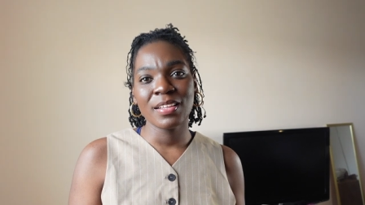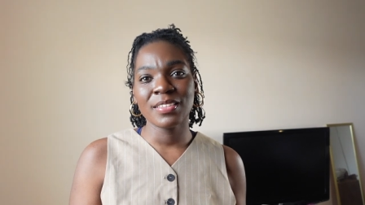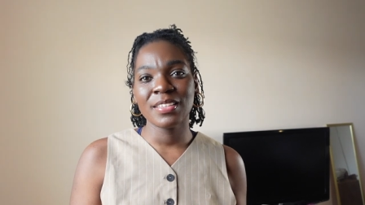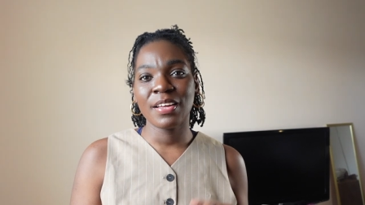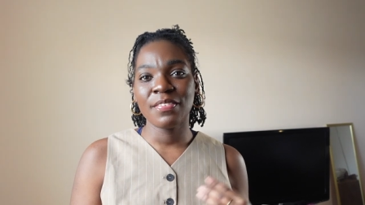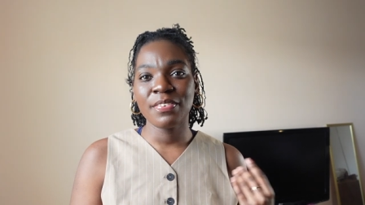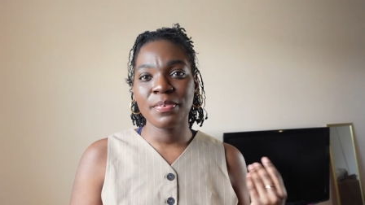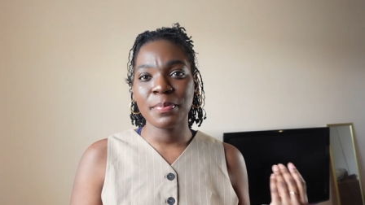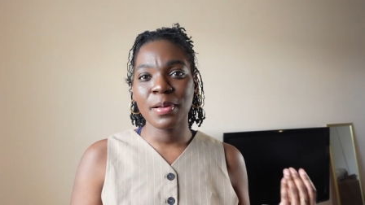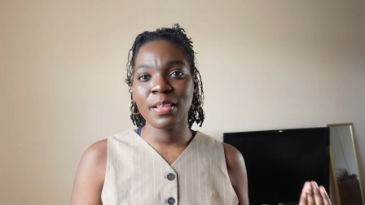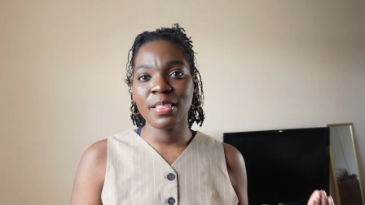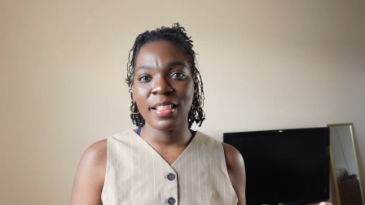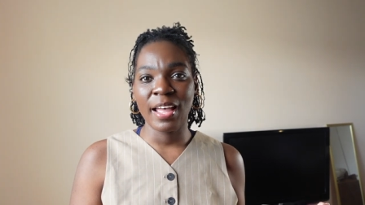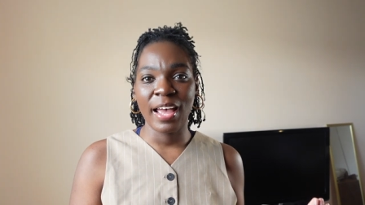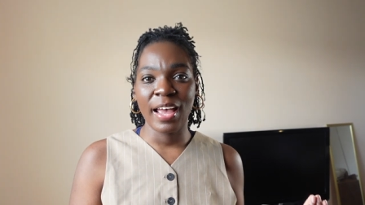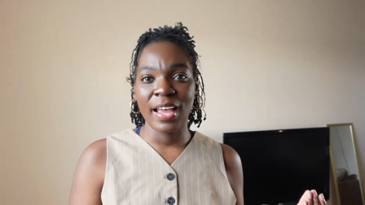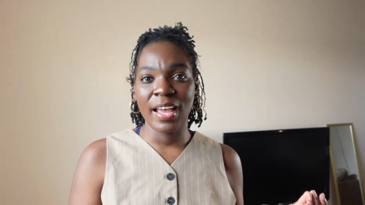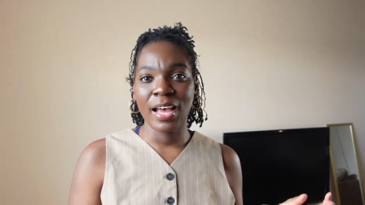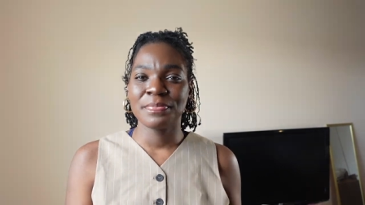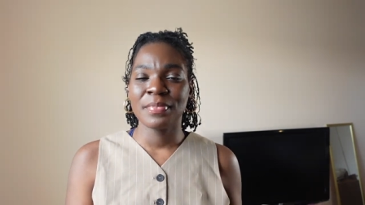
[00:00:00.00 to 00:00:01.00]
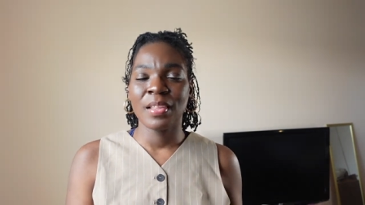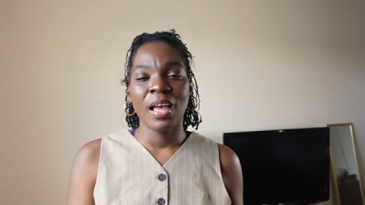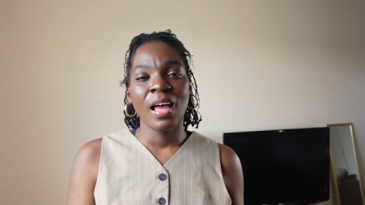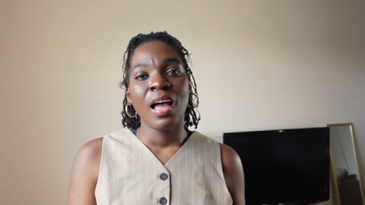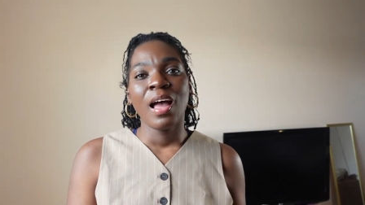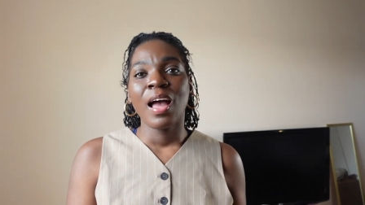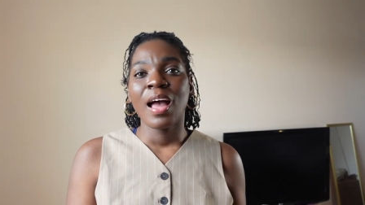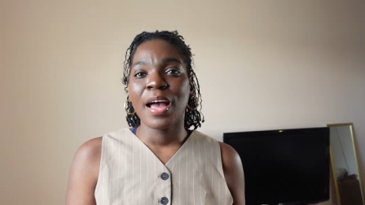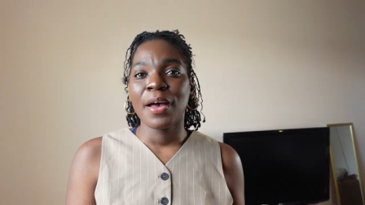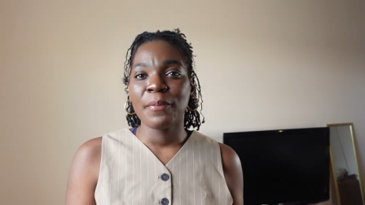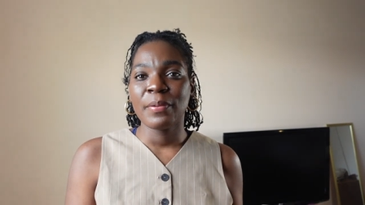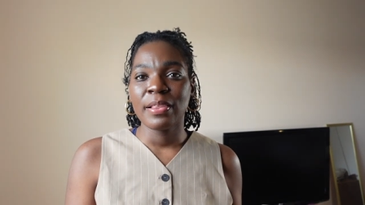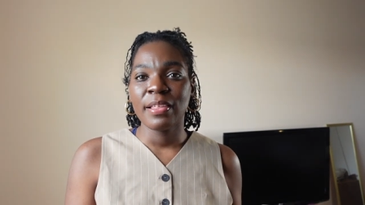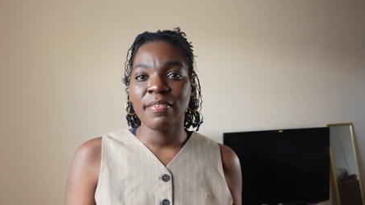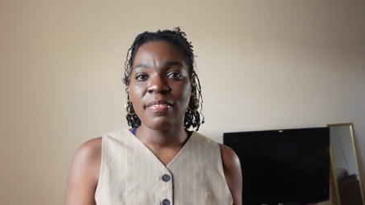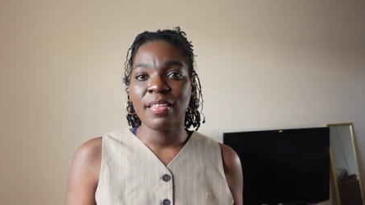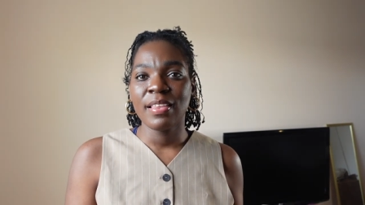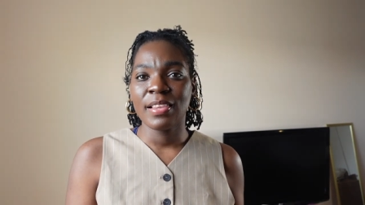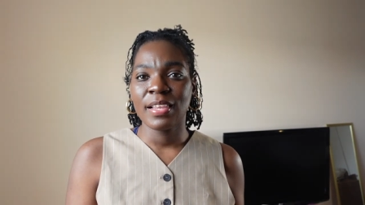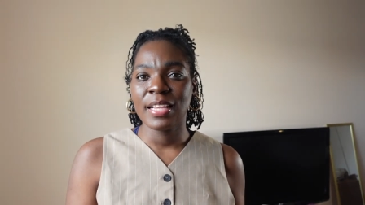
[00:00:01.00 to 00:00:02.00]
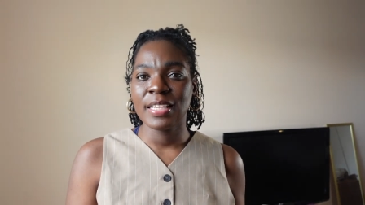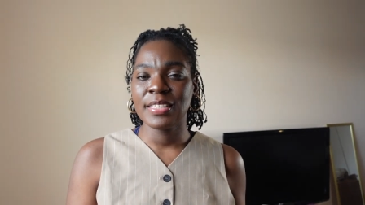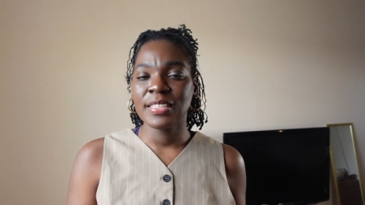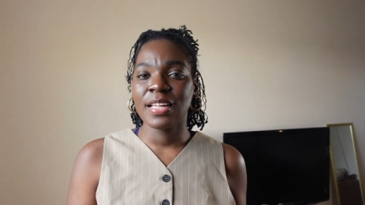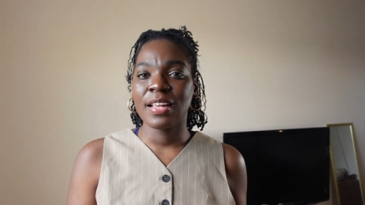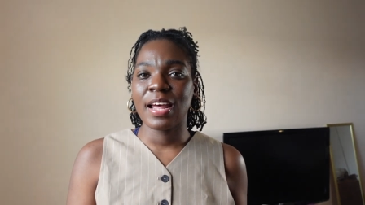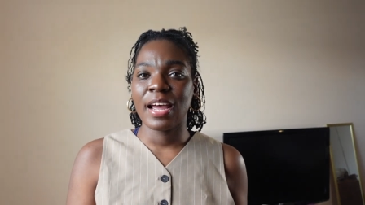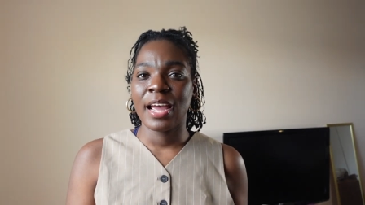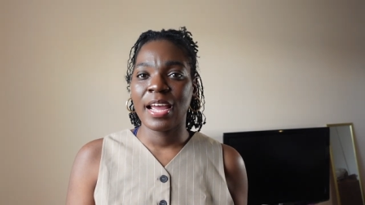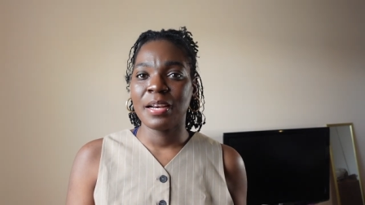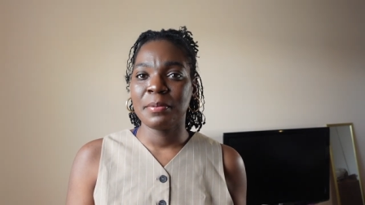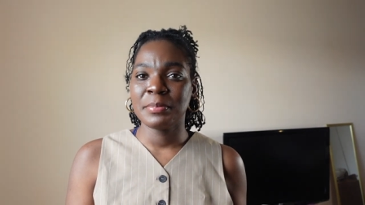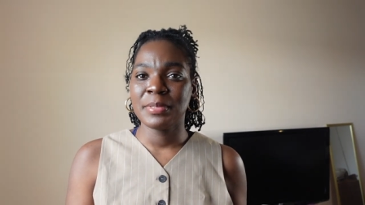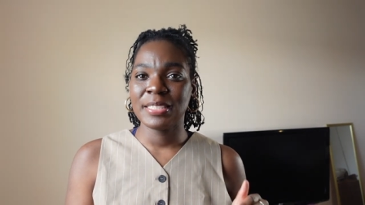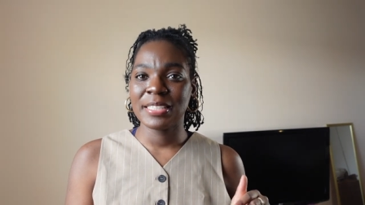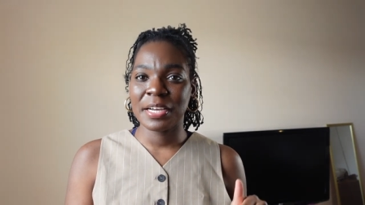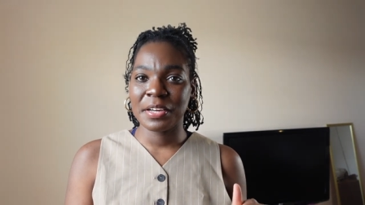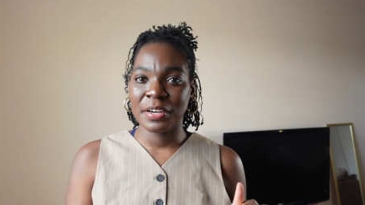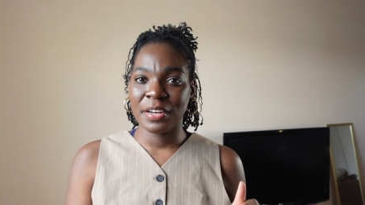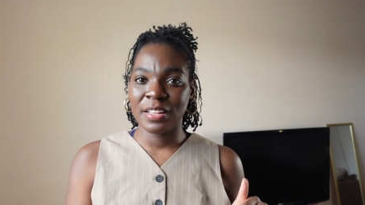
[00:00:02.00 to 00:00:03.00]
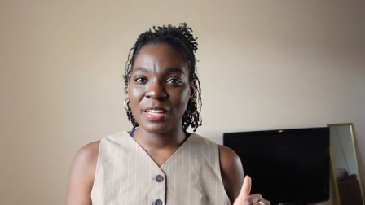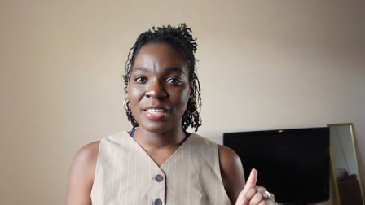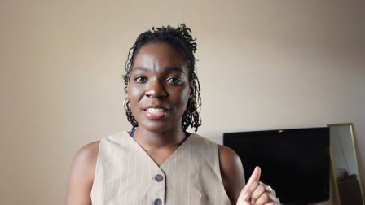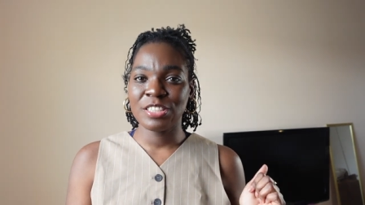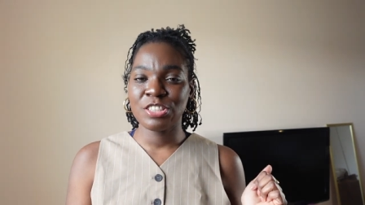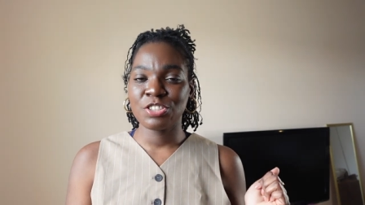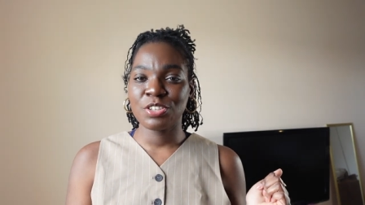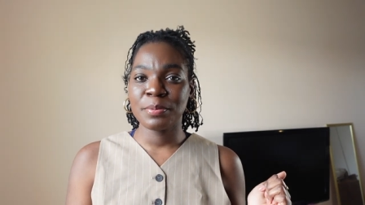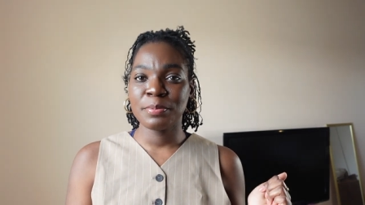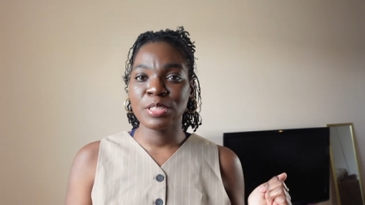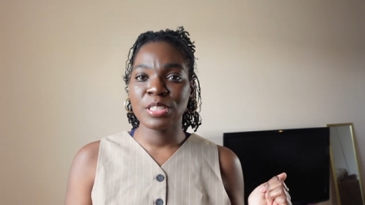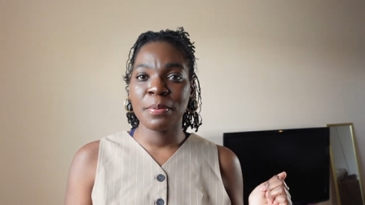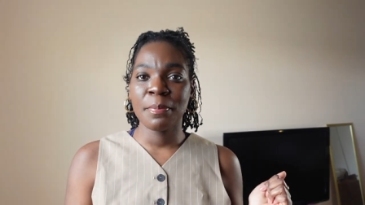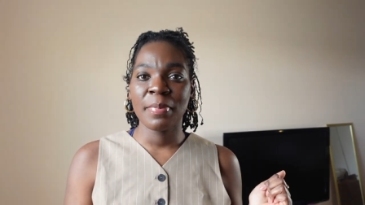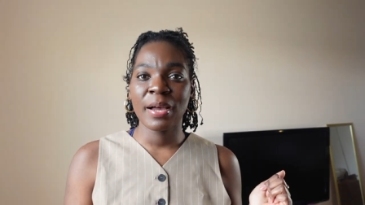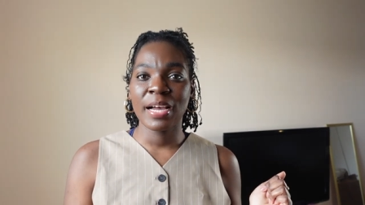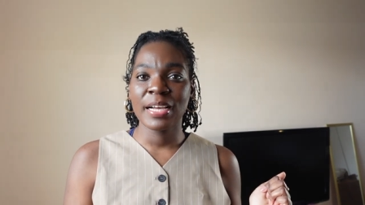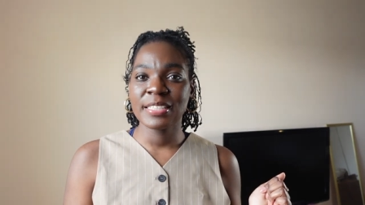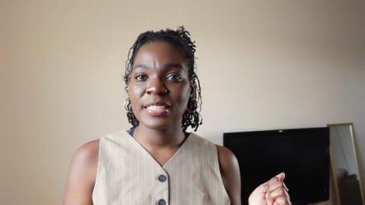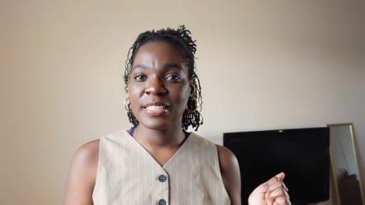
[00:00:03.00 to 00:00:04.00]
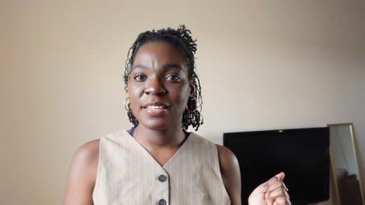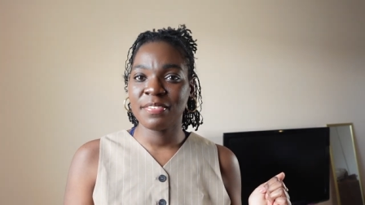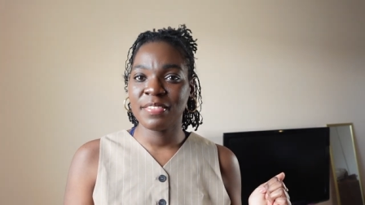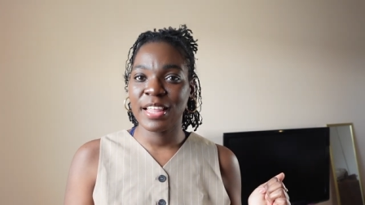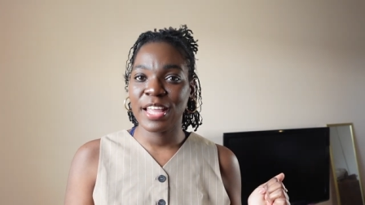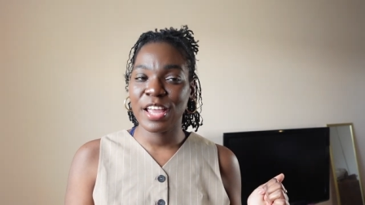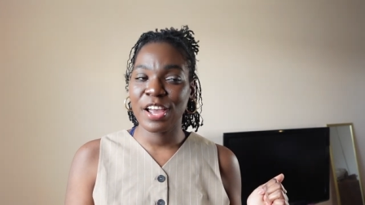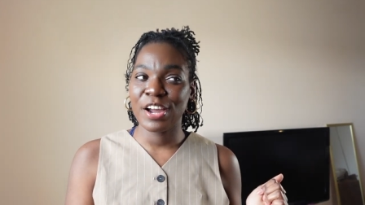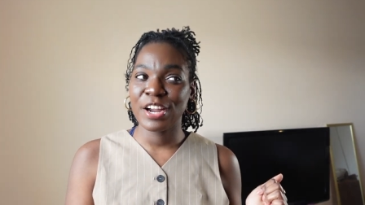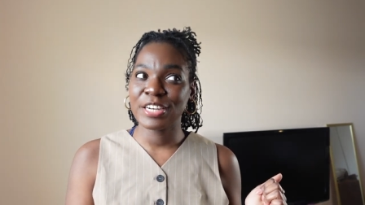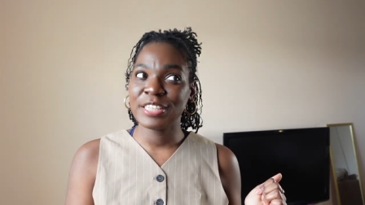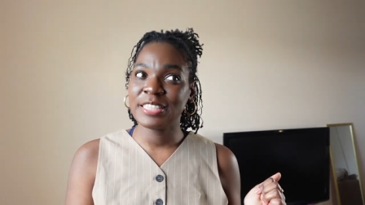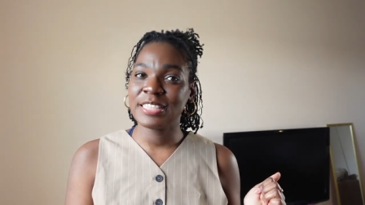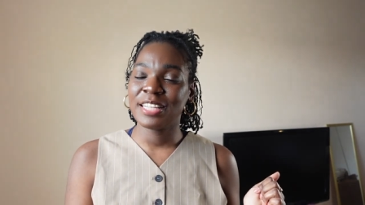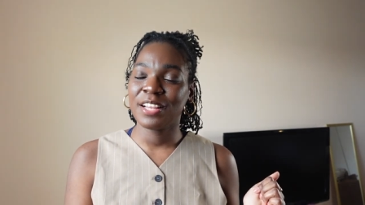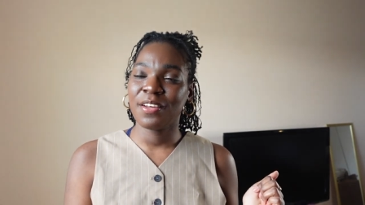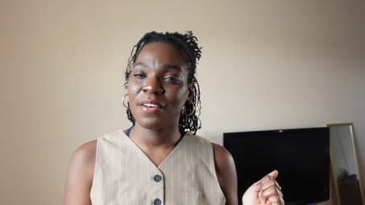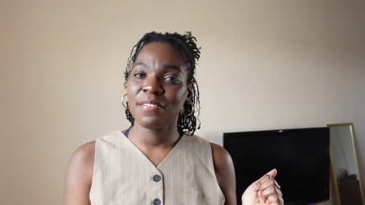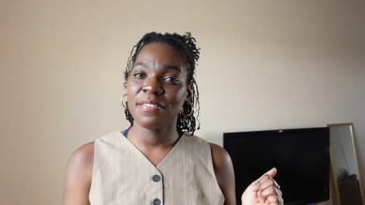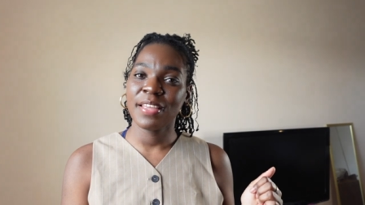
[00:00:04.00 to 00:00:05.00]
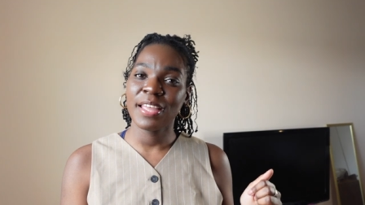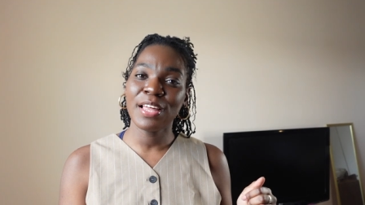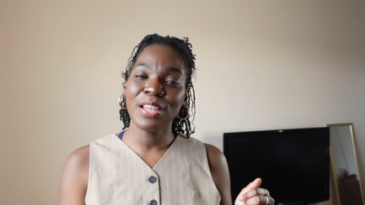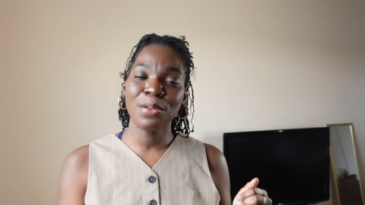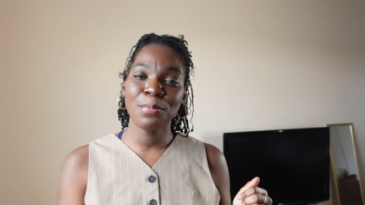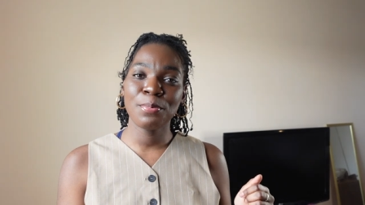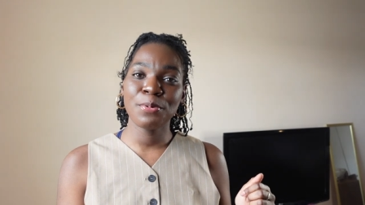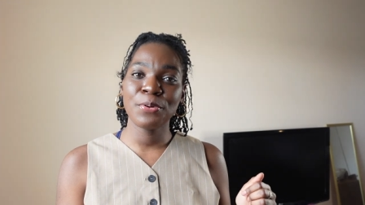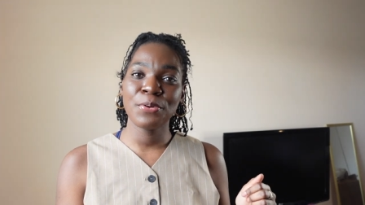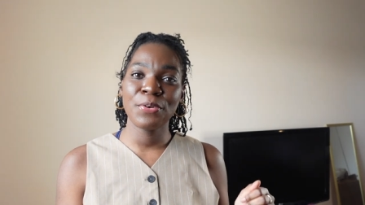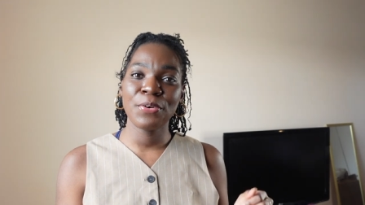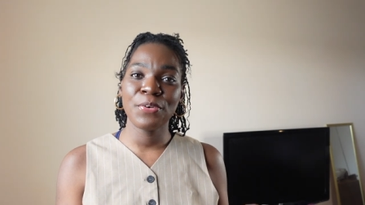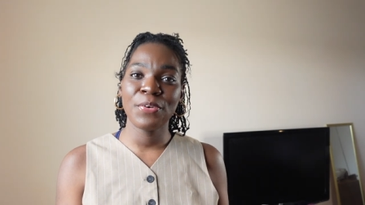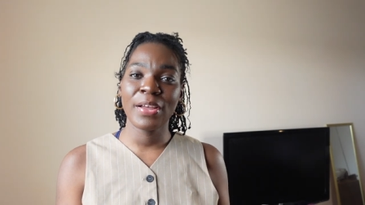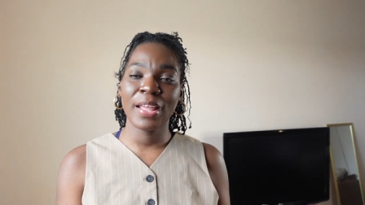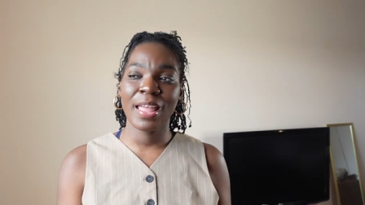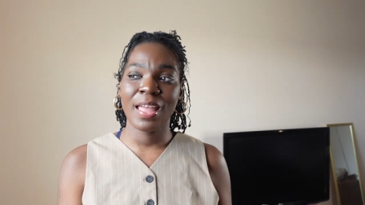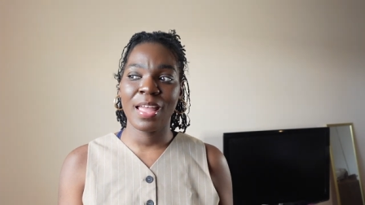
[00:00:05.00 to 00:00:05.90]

enough about that i will leave the links to the items down in the description box if they are still available